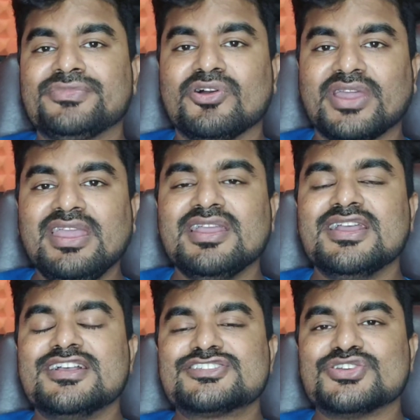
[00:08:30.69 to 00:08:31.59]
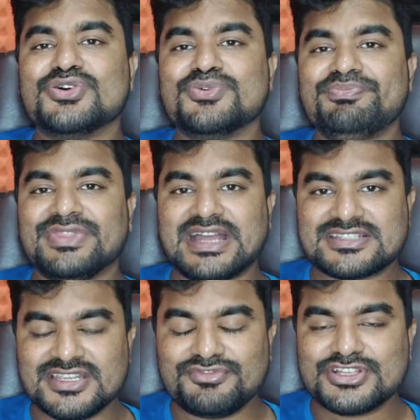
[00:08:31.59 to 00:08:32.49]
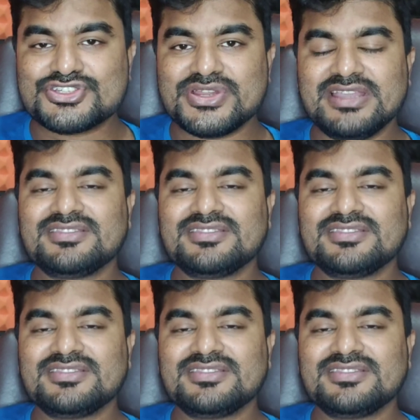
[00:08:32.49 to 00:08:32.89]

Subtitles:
Okay, so that's it for today.